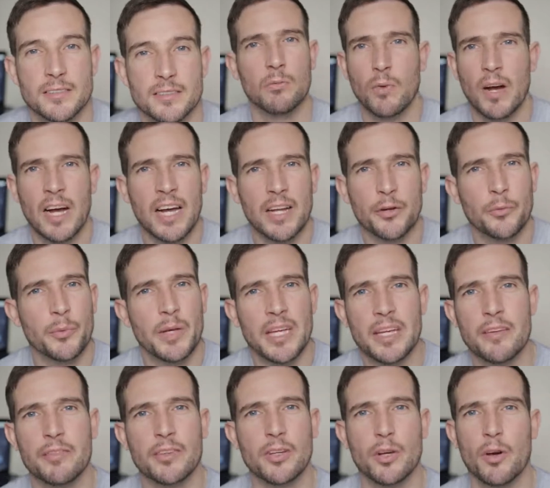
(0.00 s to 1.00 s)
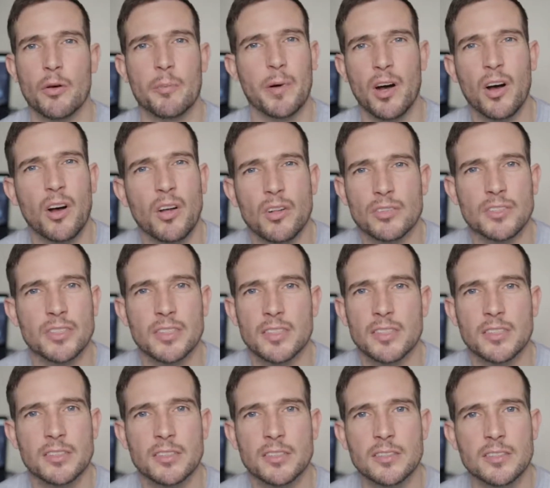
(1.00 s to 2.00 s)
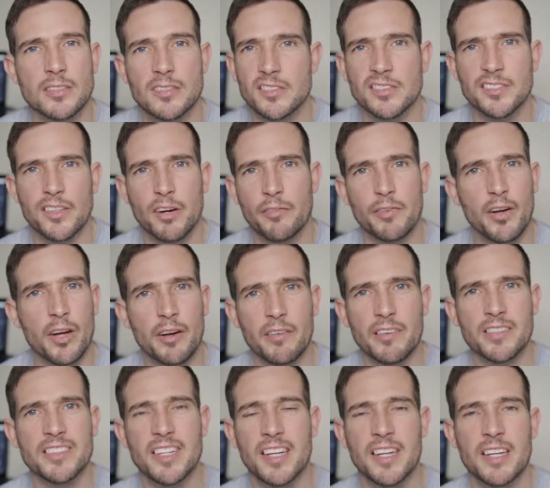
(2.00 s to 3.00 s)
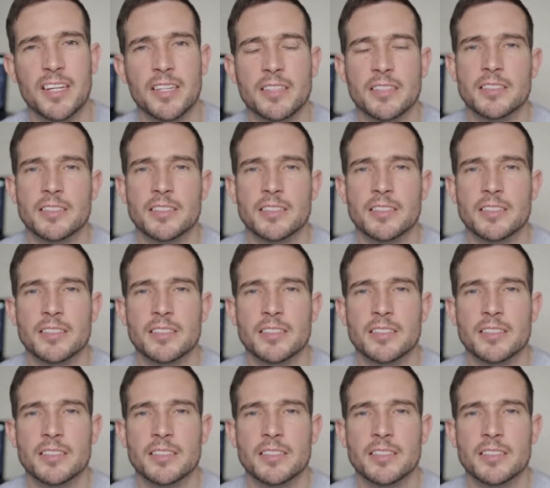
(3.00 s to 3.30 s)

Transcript: Why do we even go bald? It's not fair, is it?